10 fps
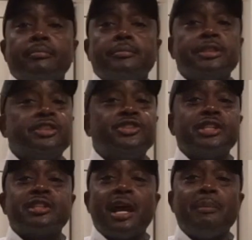This is
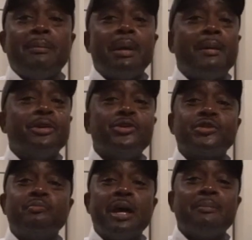just like my mama
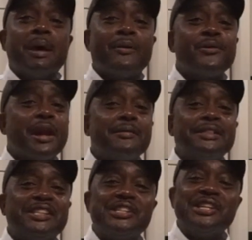used to make back when I
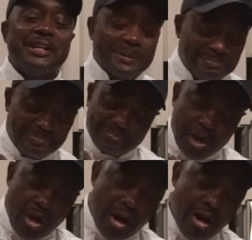was a kid.
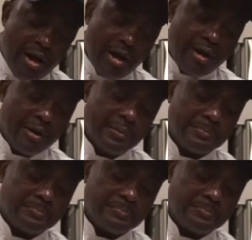Oh.